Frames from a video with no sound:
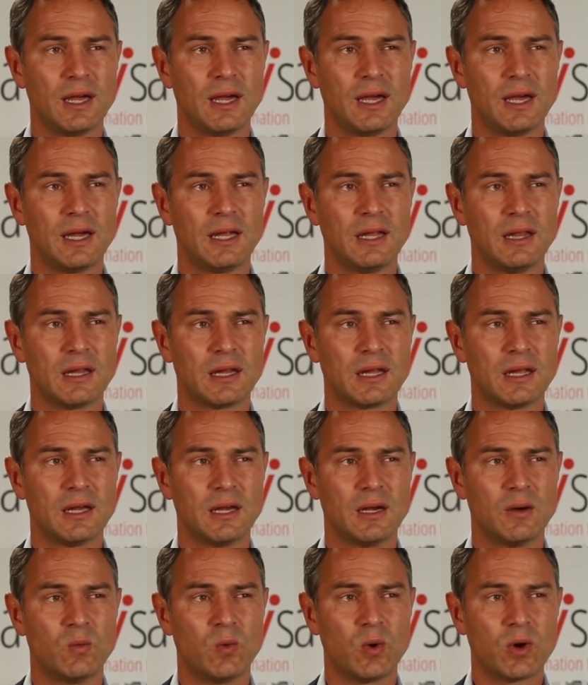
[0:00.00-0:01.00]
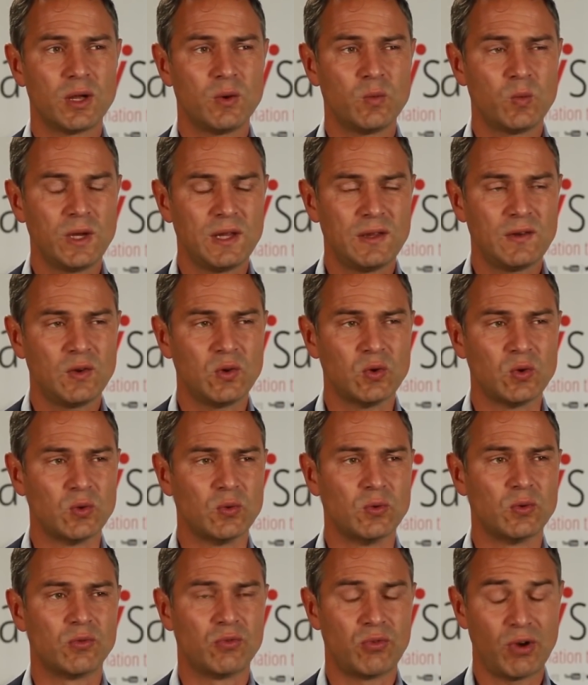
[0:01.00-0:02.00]
And what can we do?
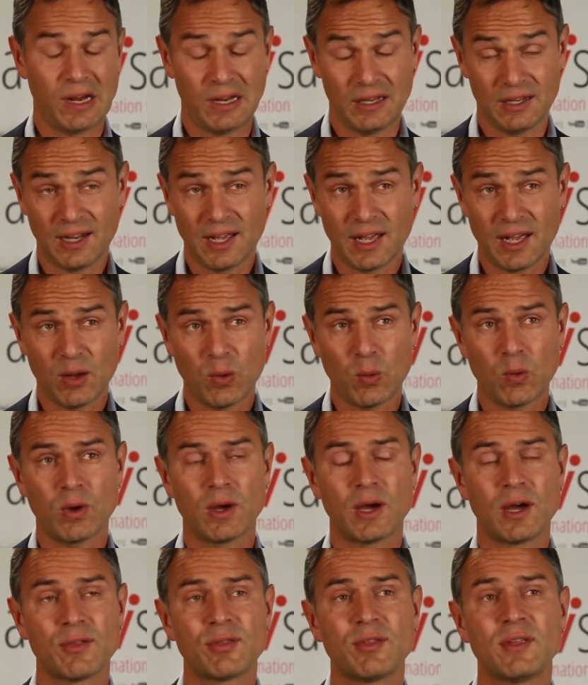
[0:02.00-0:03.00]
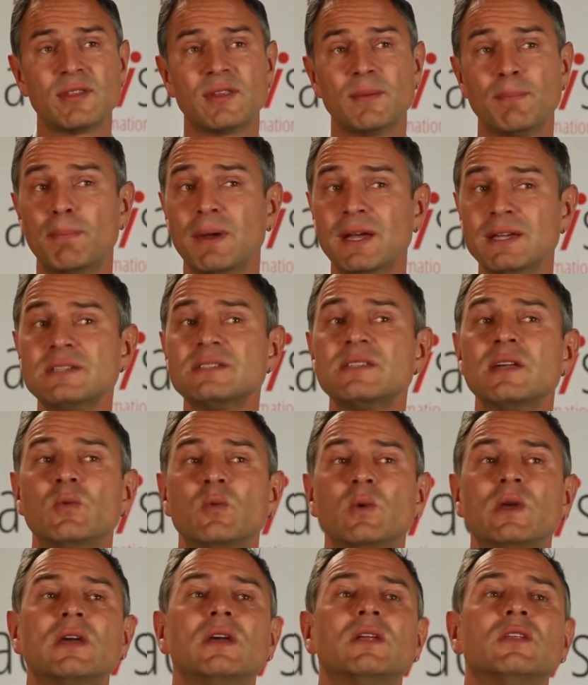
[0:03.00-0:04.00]
Right now, I think the best that
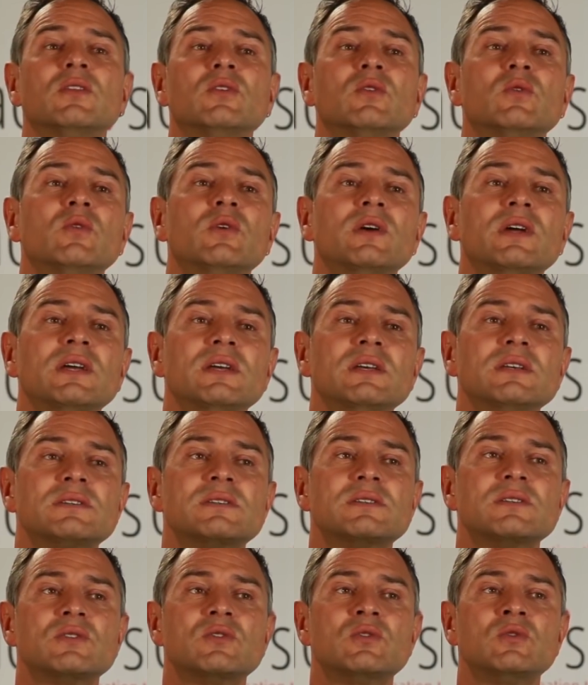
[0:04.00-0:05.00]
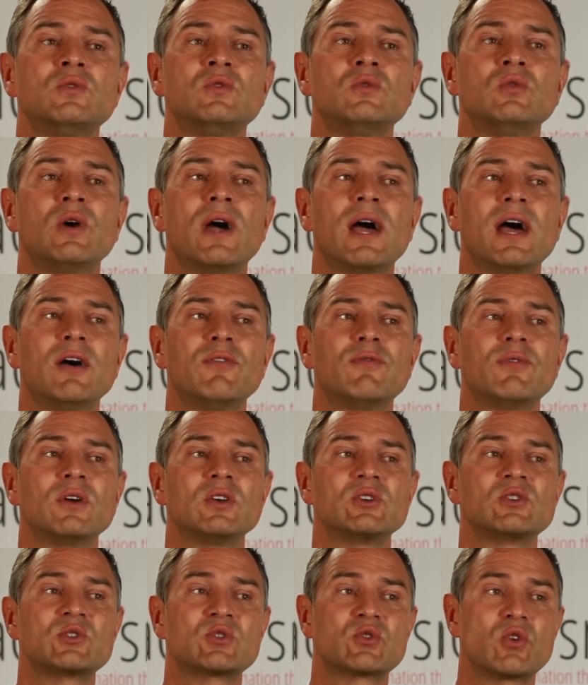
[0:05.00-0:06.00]
we can do is to have
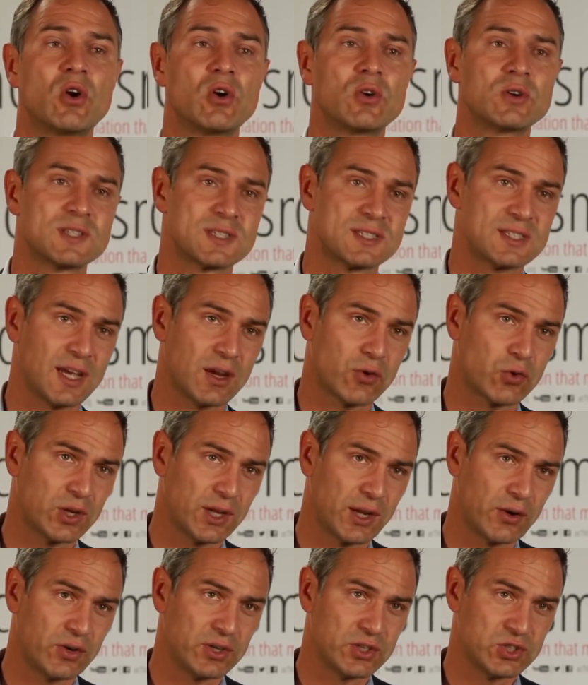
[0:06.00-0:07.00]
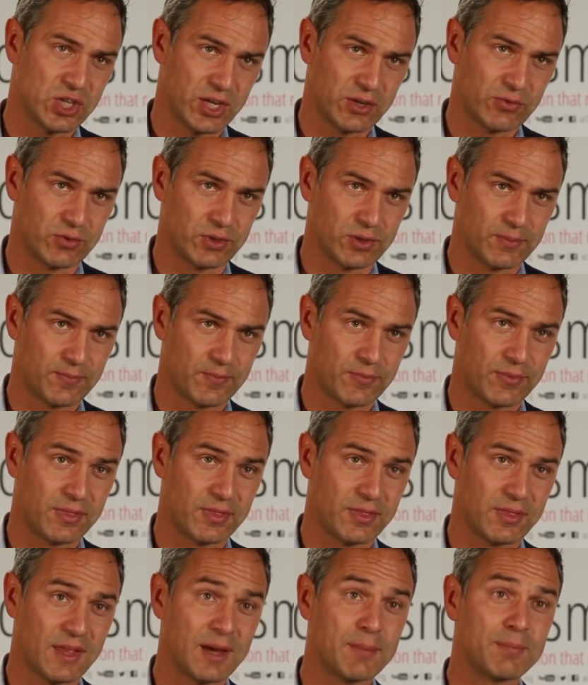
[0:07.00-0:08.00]
a strong Secretary General.
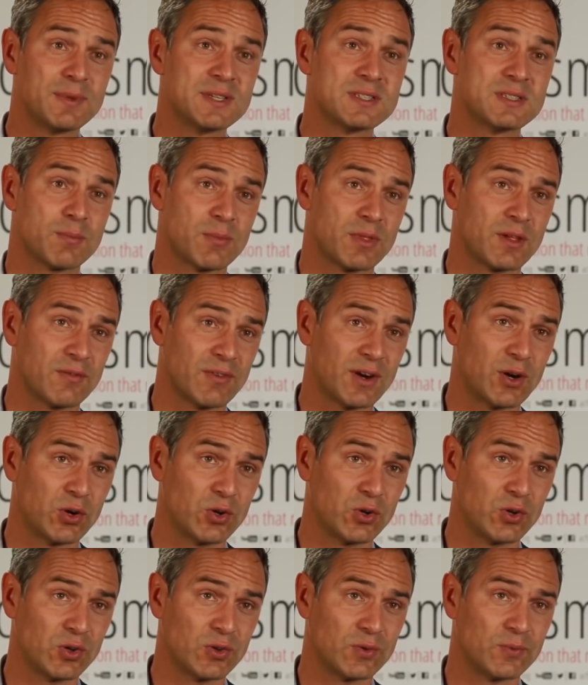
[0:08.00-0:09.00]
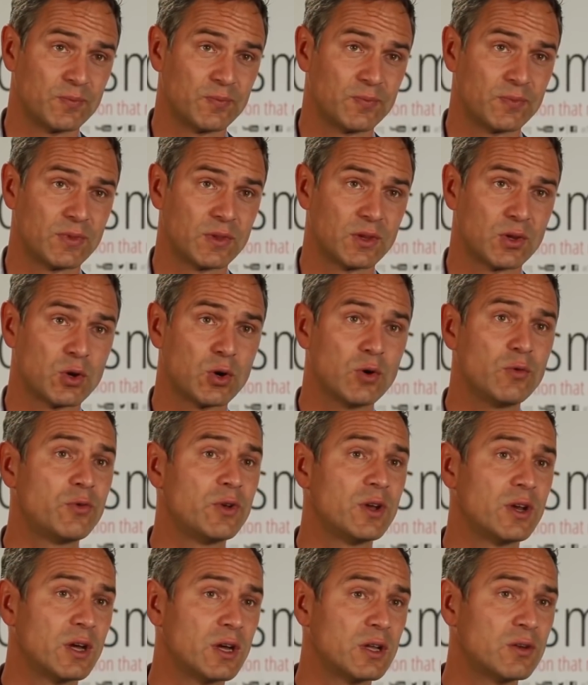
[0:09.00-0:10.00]
That'd be something very good.
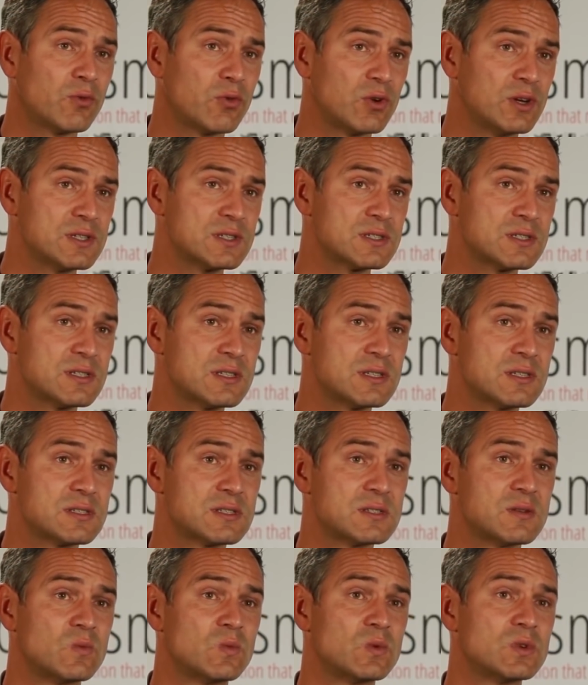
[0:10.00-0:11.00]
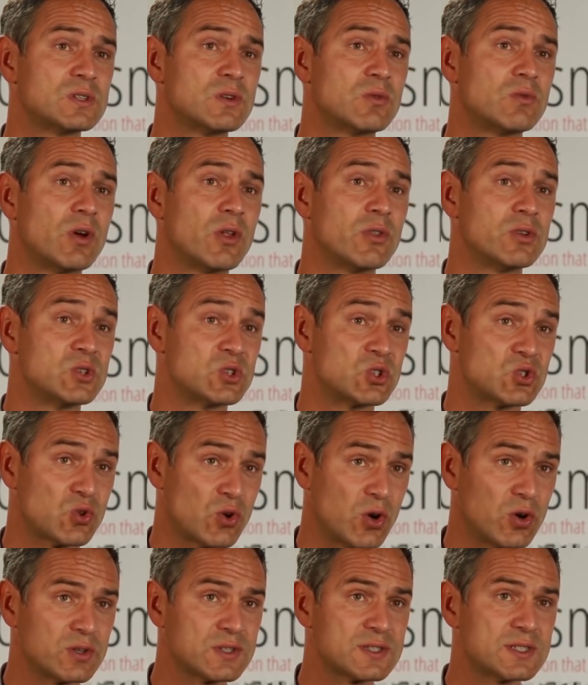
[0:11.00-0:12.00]
Kofi Annan, for instance, was a rather
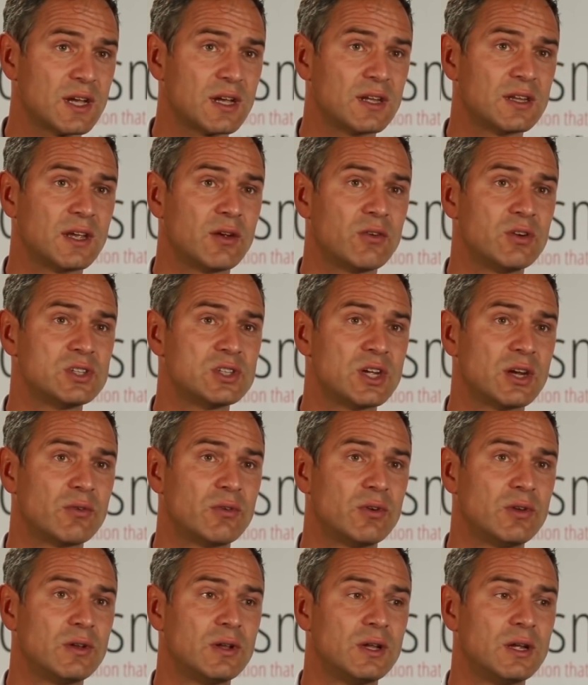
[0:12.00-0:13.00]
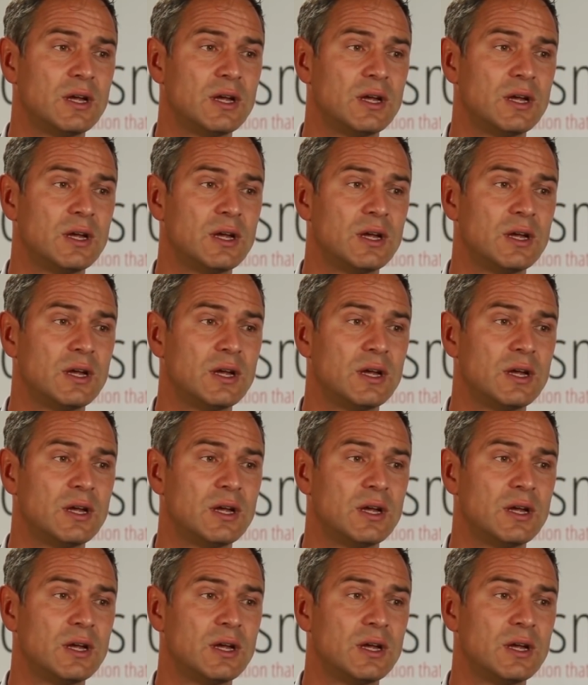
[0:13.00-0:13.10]
strong Secretary General.